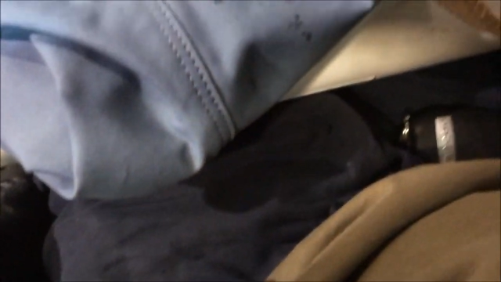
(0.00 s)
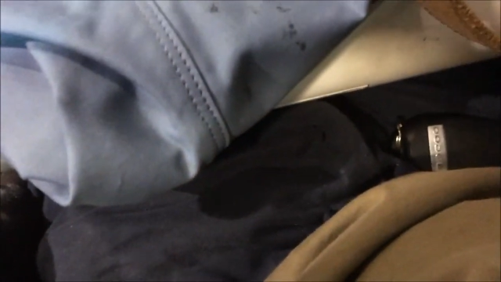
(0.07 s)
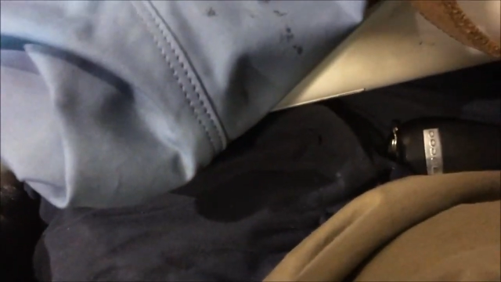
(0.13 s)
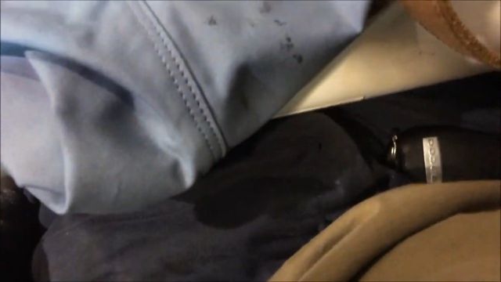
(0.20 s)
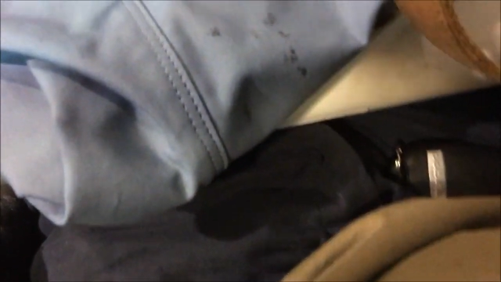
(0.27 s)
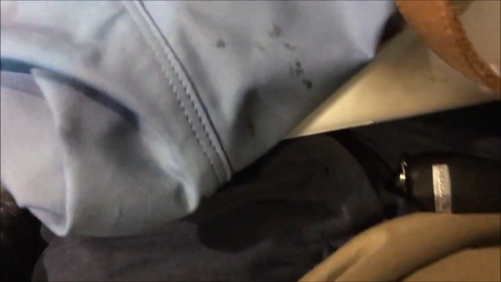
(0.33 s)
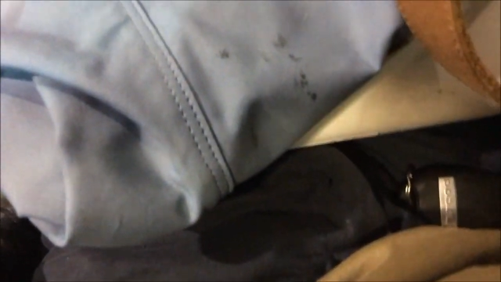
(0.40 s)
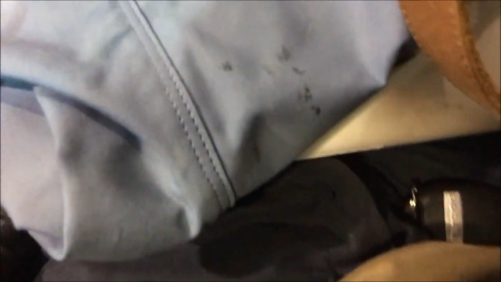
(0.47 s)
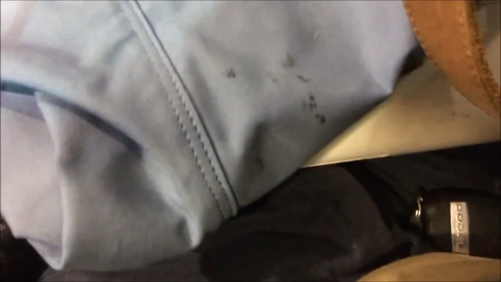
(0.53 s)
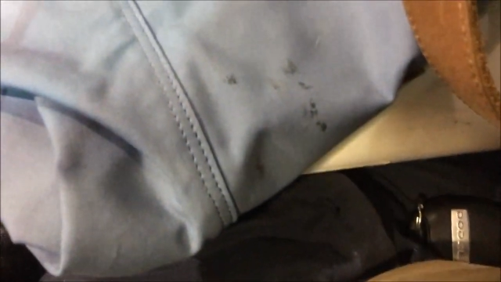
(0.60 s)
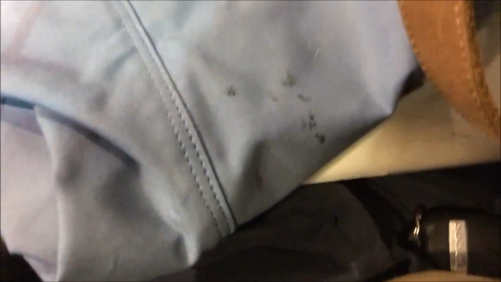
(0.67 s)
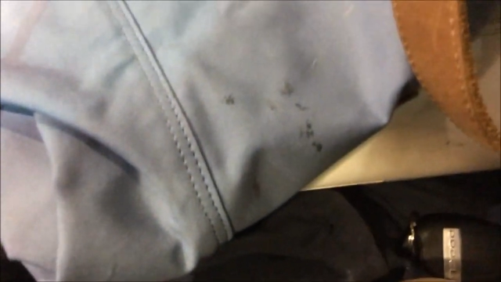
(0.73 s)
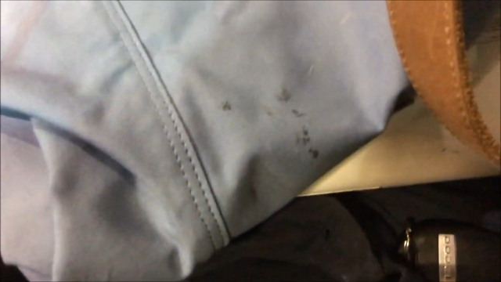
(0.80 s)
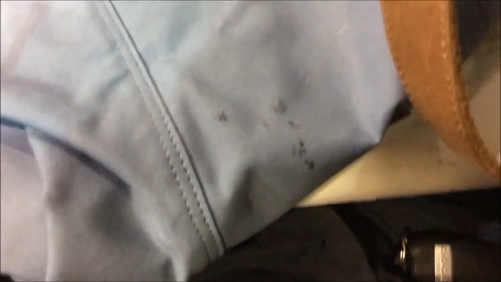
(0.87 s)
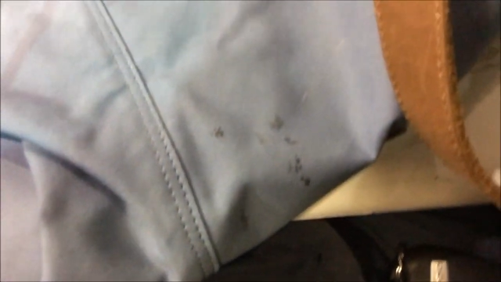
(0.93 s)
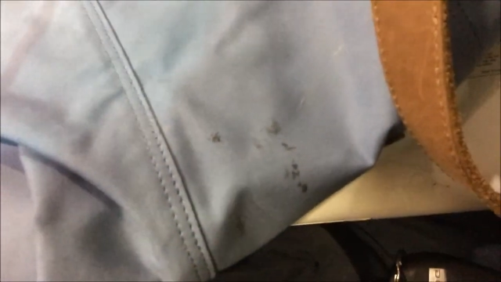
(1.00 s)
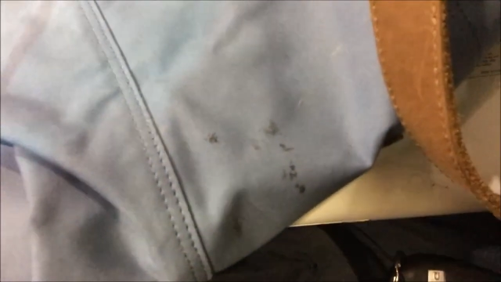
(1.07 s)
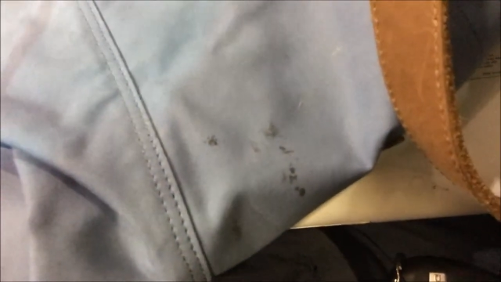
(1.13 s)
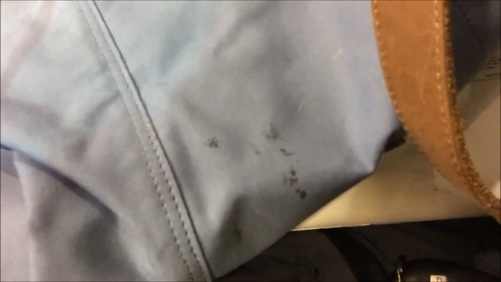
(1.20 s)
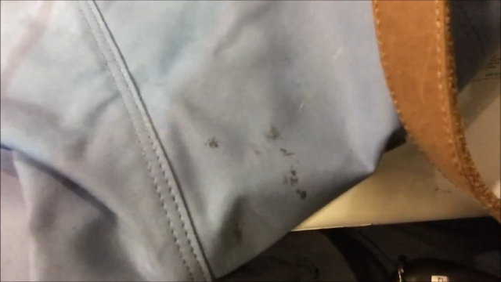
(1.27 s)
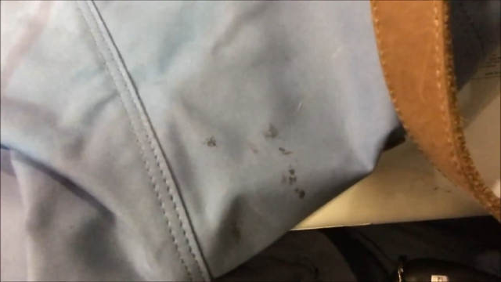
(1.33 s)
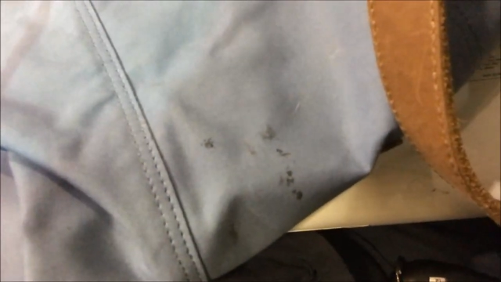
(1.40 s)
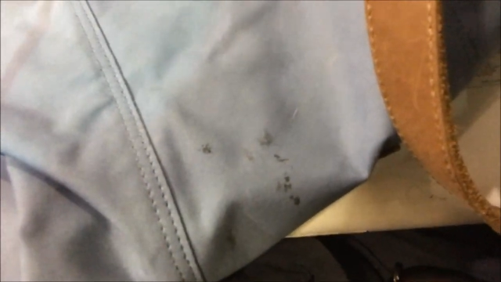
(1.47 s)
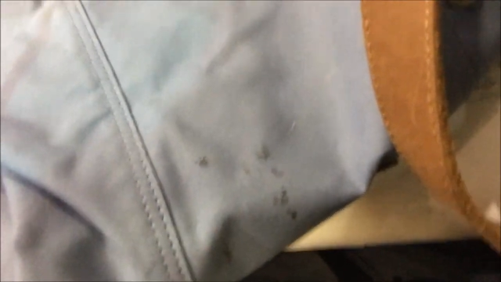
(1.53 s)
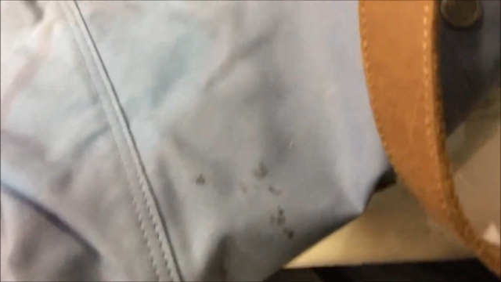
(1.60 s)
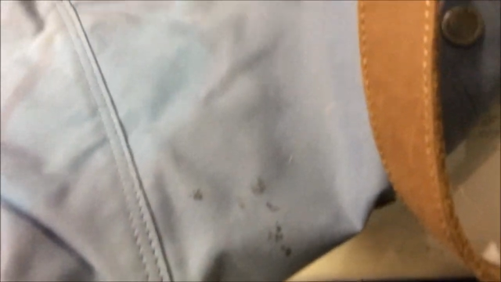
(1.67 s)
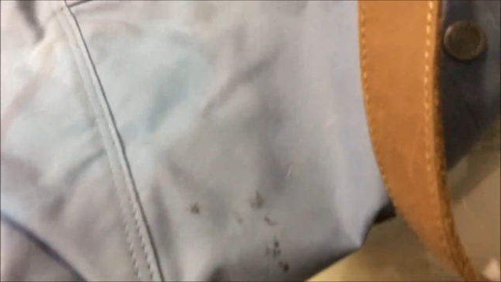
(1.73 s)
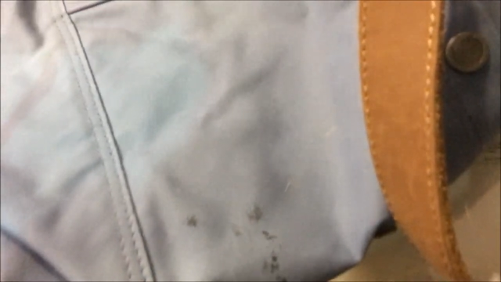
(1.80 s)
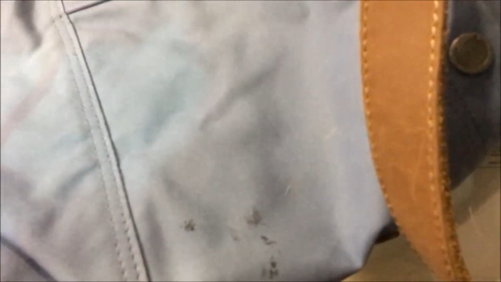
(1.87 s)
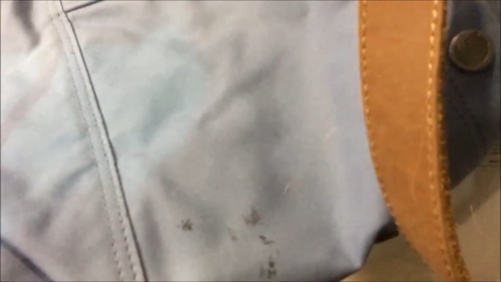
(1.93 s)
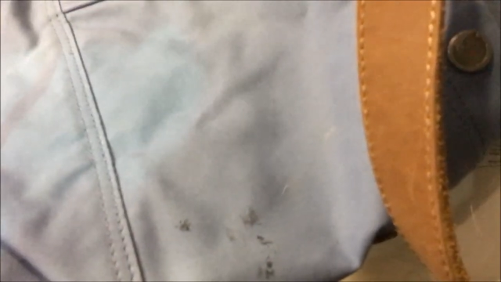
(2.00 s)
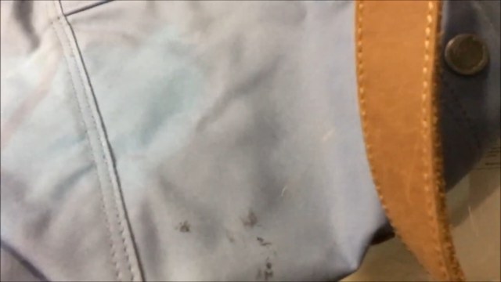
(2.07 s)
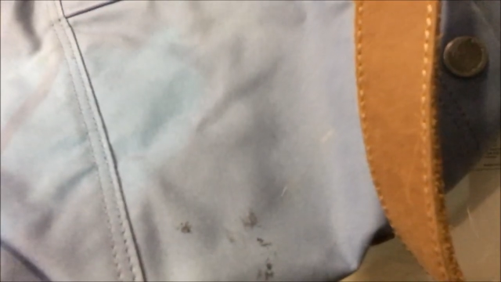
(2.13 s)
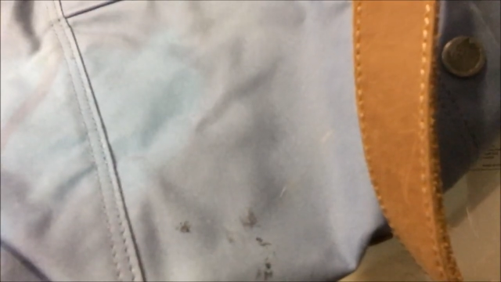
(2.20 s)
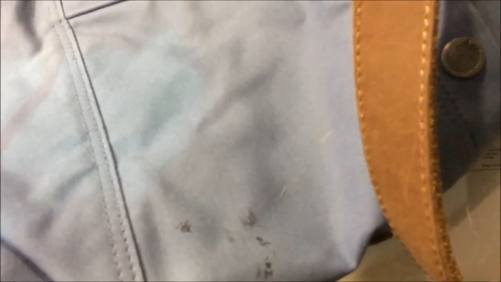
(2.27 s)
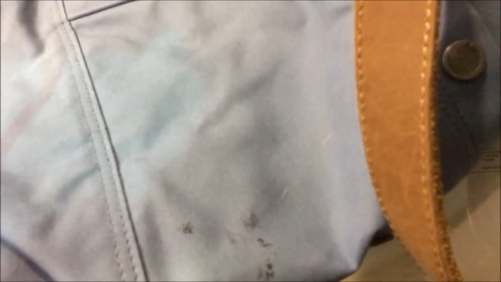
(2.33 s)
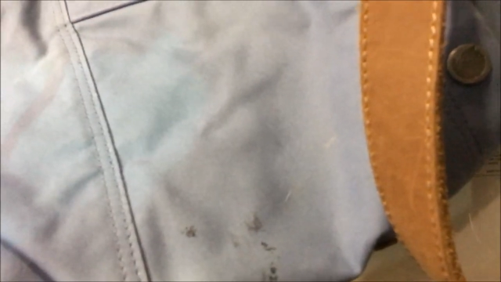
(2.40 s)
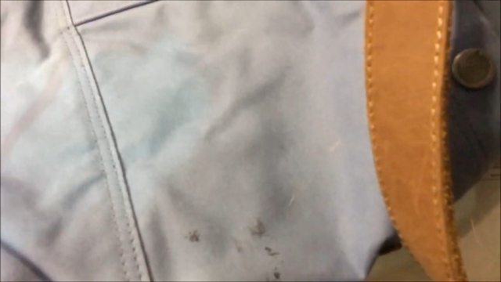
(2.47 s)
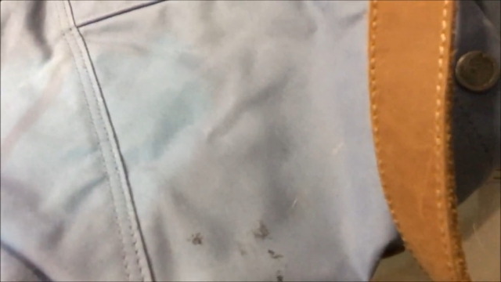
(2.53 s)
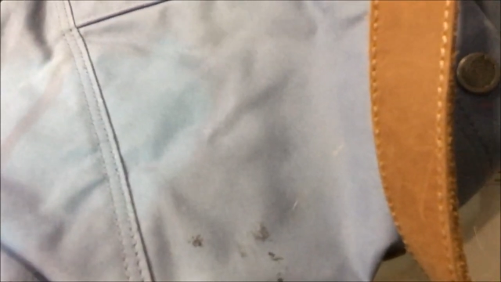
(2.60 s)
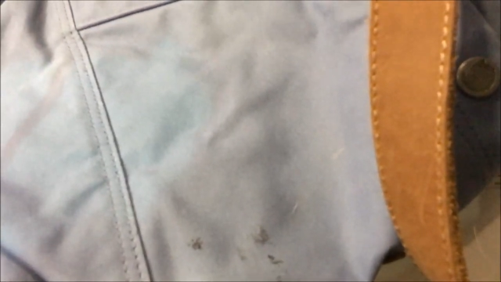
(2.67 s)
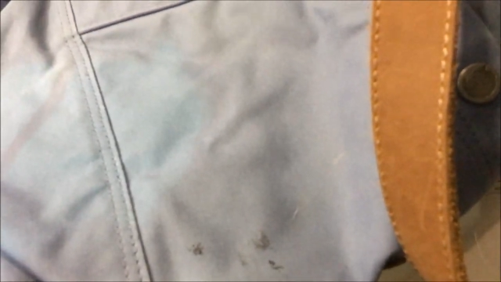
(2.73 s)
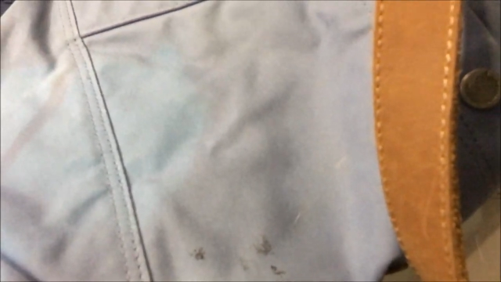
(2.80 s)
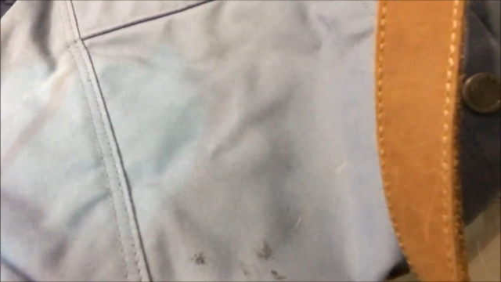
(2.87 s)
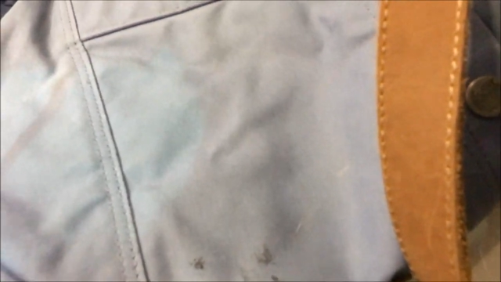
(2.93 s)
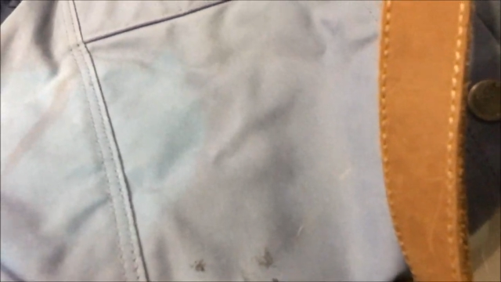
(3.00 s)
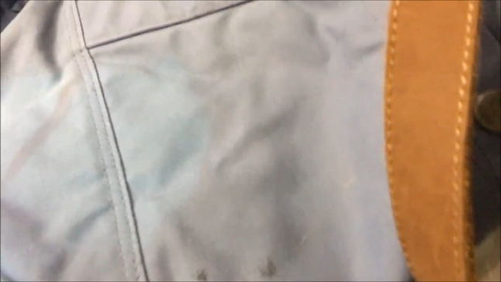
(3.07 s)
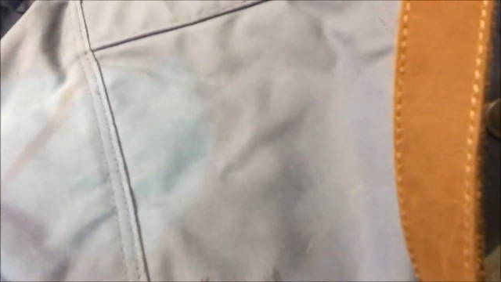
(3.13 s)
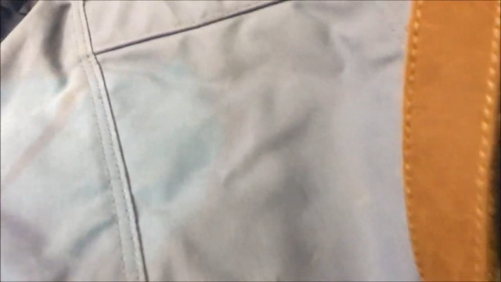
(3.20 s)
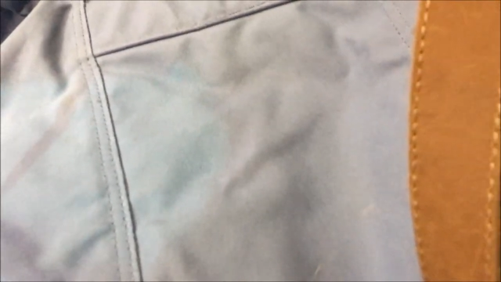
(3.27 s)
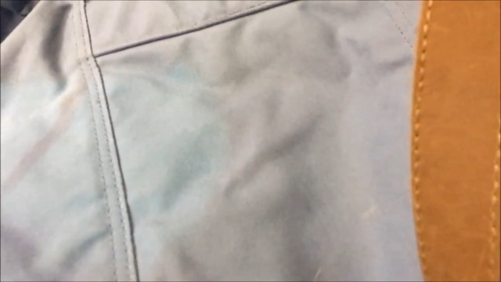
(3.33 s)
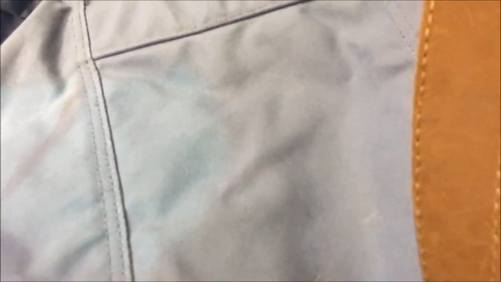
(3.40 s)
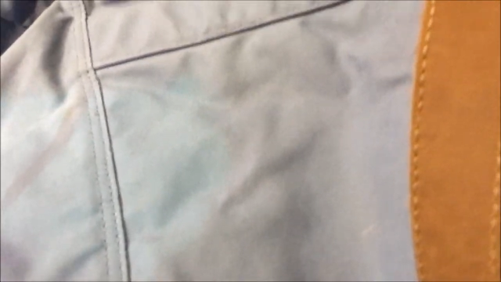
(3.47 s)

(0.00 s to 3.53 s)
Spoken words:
No face is visible, so there are no lips to read.